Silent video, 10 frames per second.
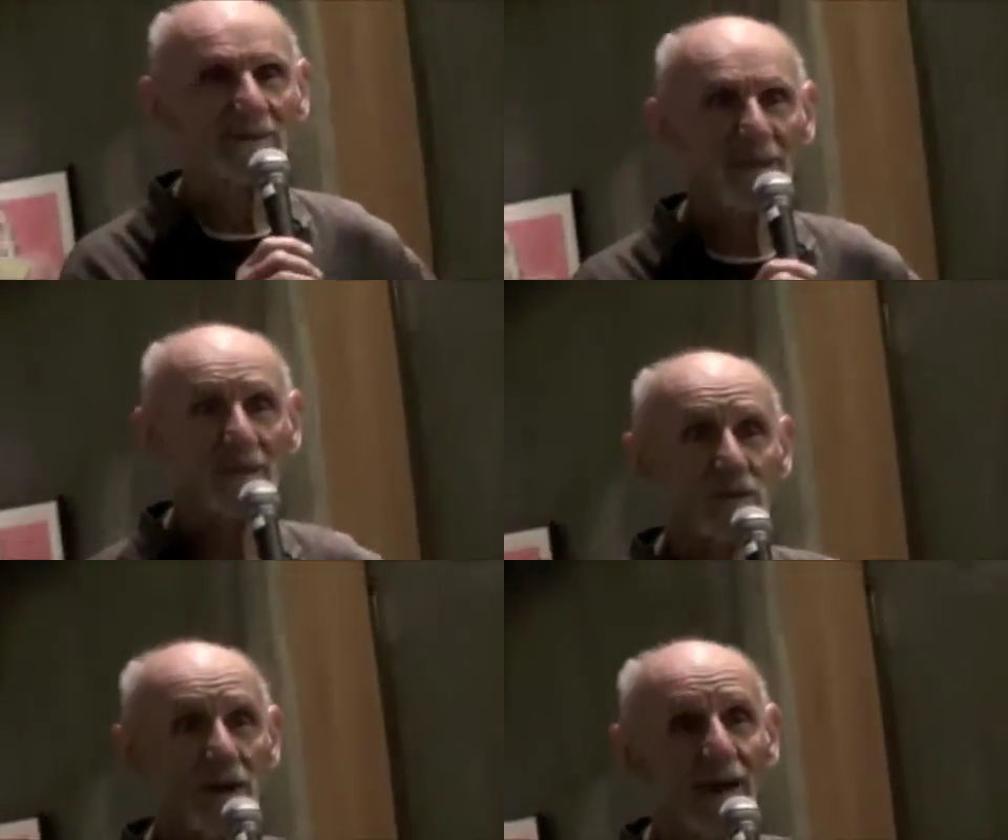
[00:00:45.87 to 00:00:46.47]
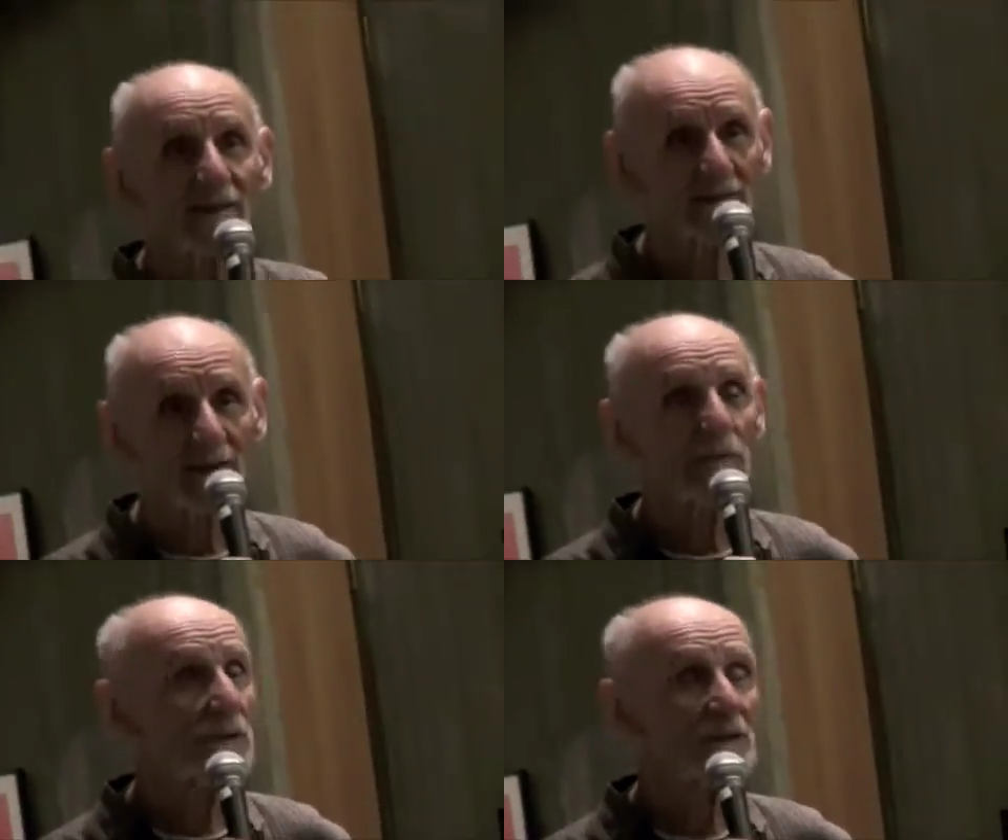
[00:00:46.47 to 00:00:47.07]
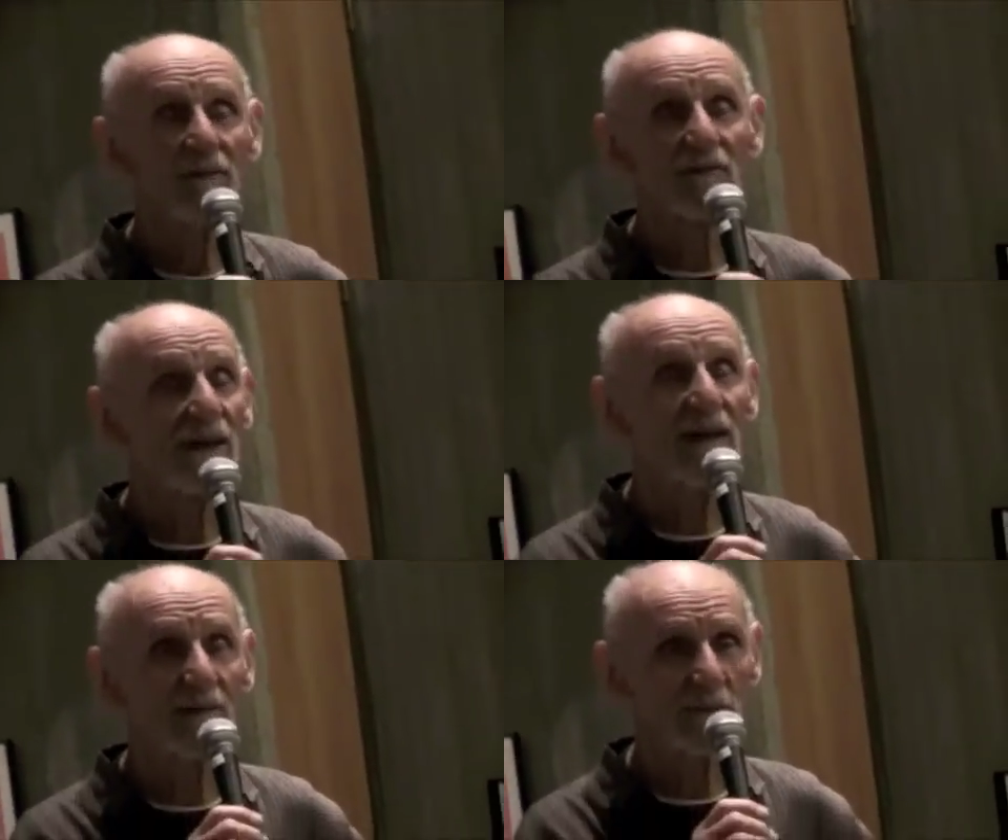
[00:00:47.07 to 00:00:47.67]
That's right. Yeah. Some books have
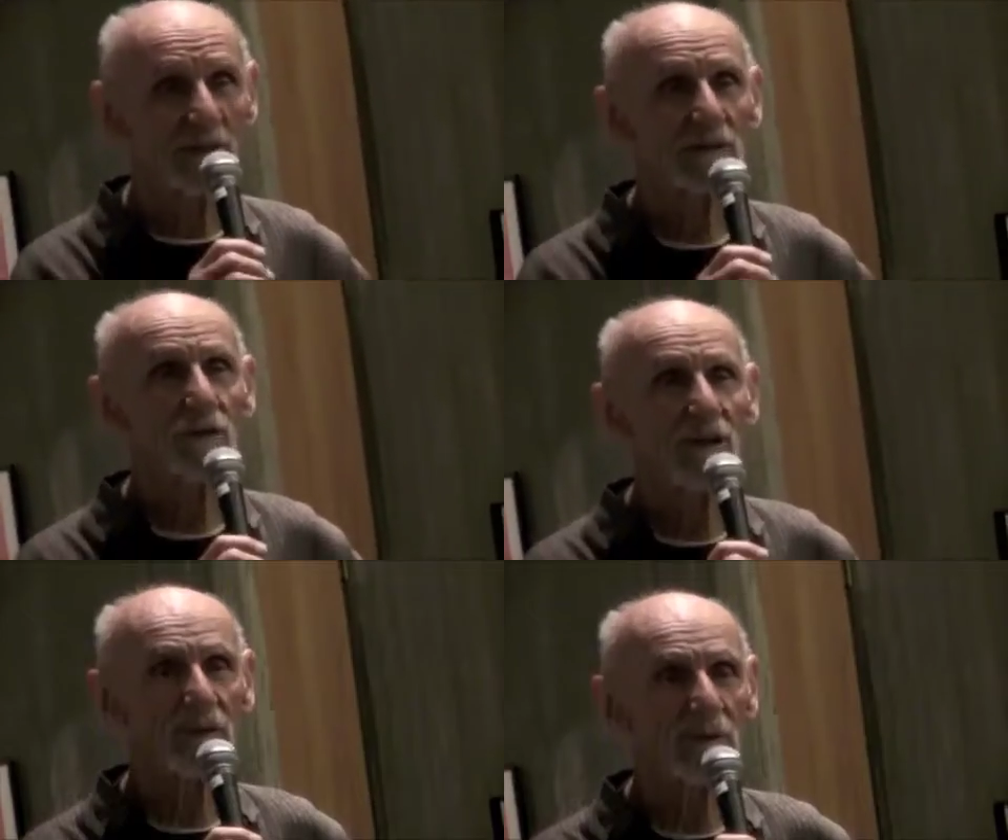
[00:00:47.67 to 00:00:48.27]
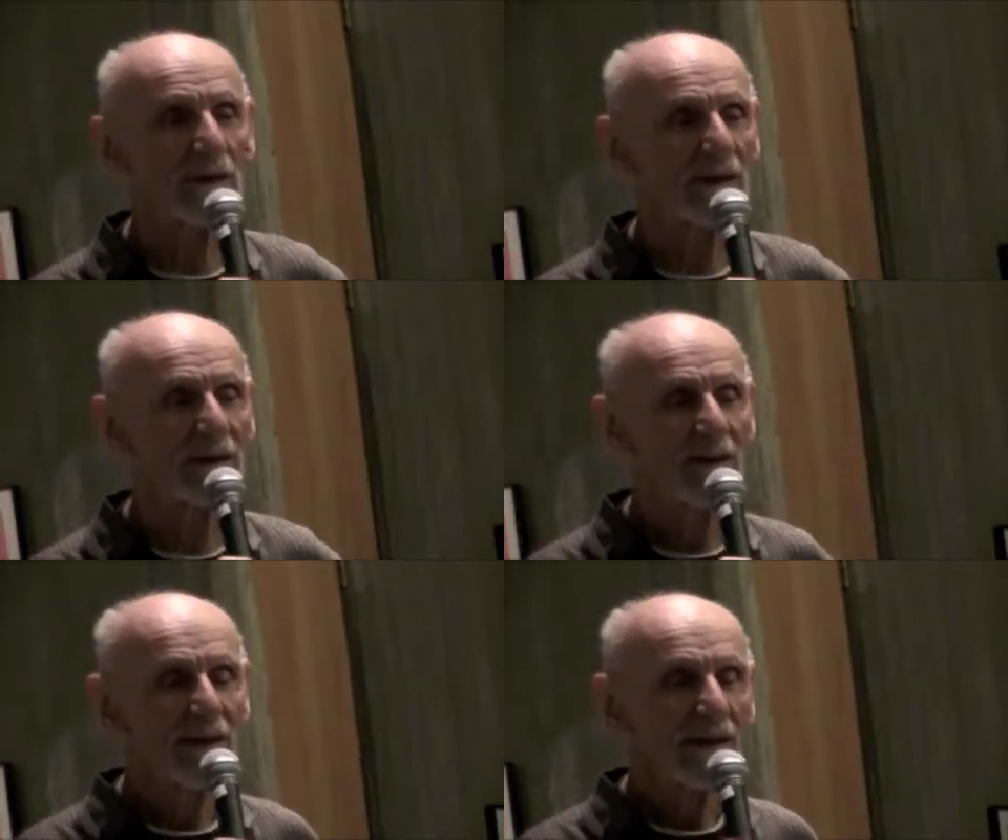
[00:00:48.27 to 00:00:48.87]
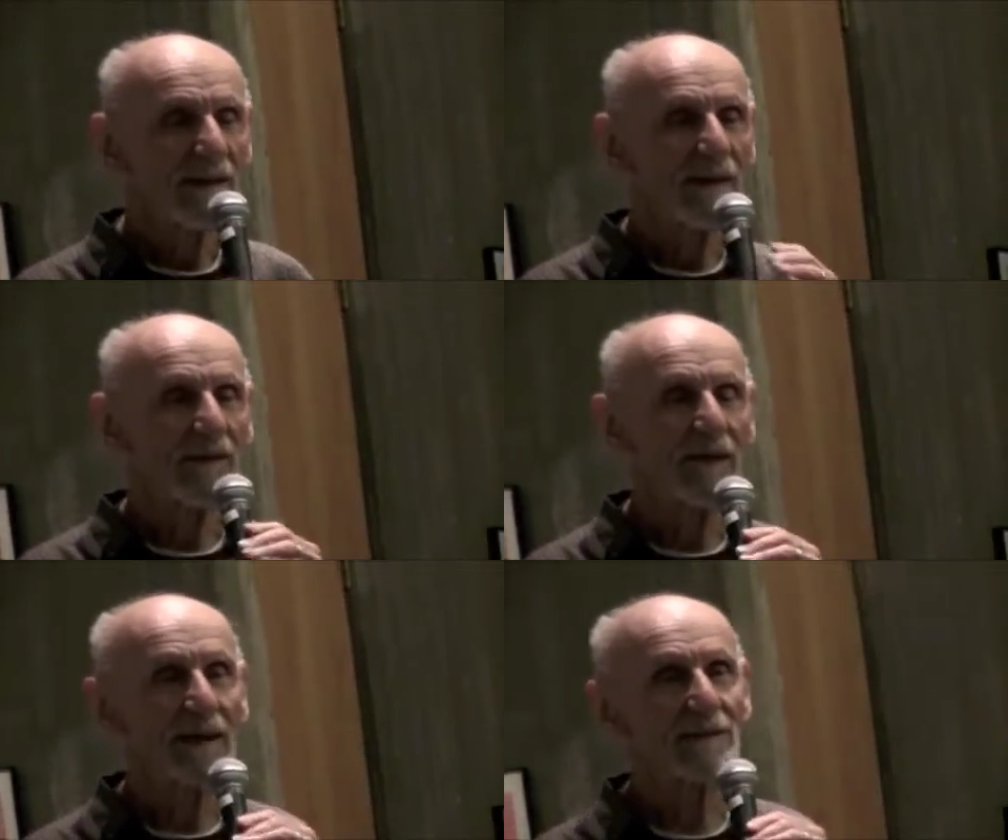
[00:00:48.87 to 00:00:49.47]
none whatsoever, but uh,
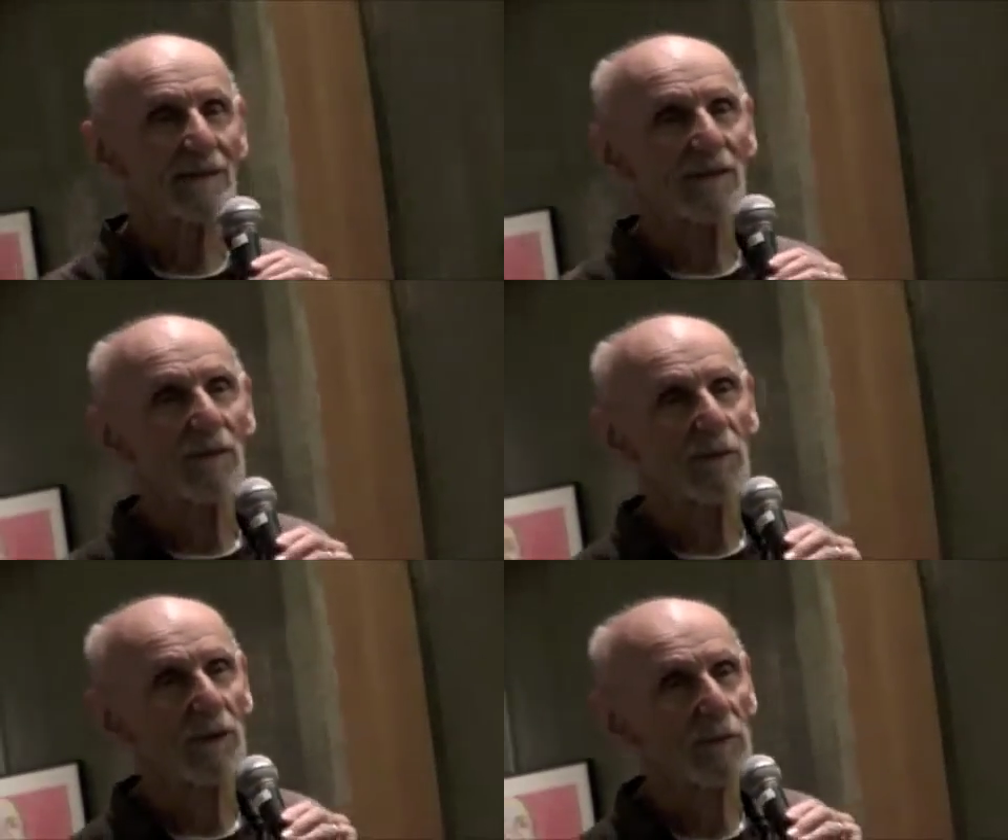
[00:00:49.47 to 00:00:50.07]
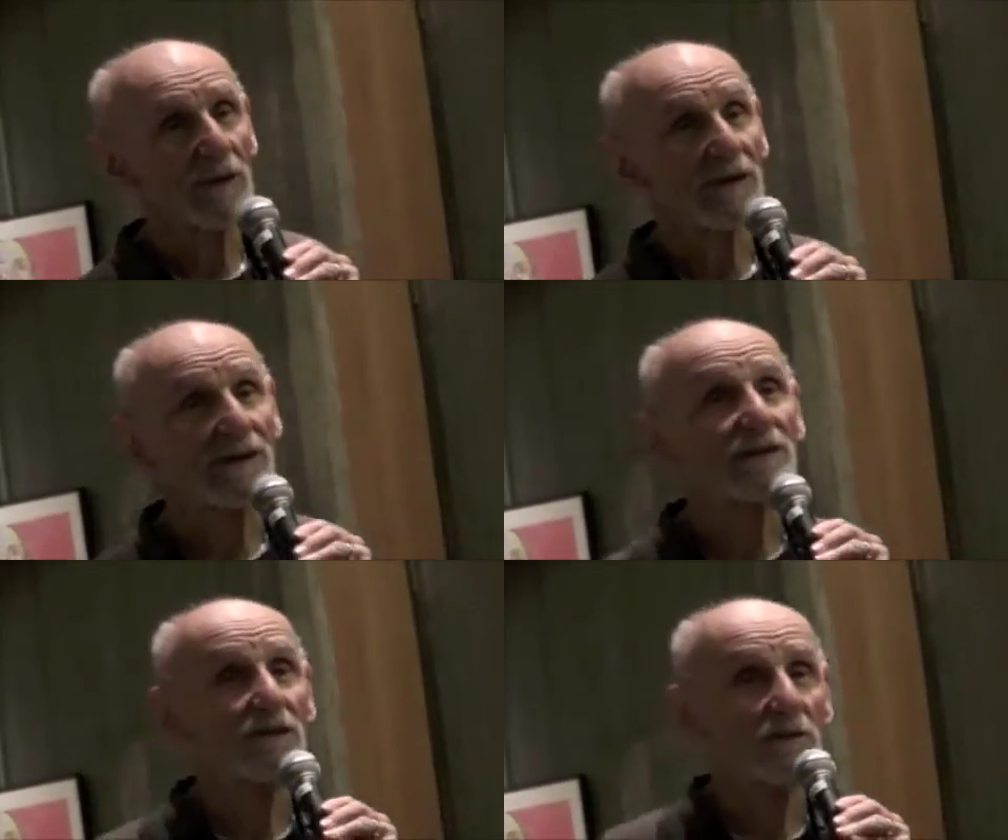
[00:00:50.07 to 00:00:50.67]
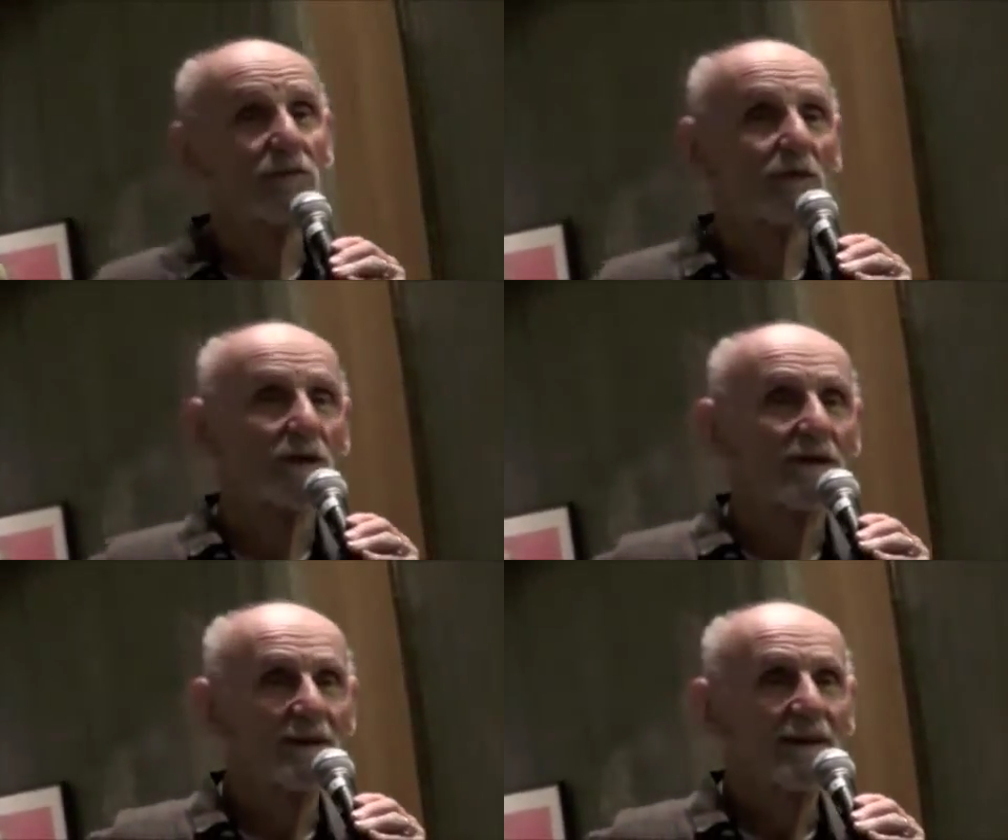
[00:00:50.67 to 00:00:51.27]
that's a, a, real issue for.